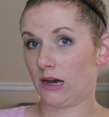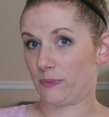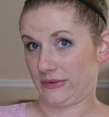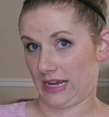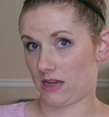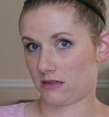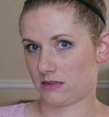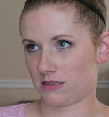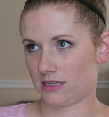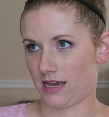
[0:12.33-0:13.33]
update
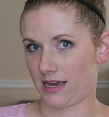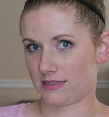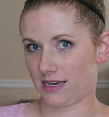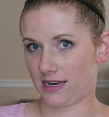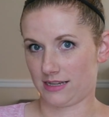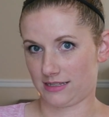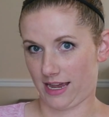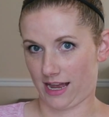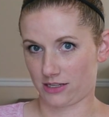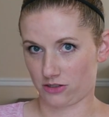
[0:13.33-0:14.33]
since he has had his
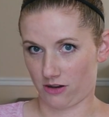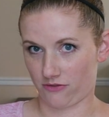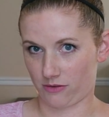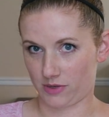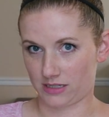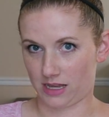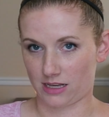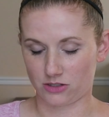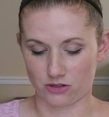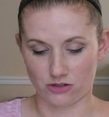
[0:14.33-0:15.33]
cast off from his
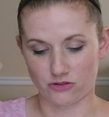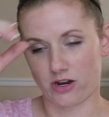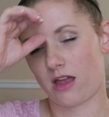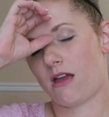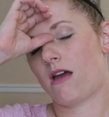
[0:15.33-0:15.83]
last surgery.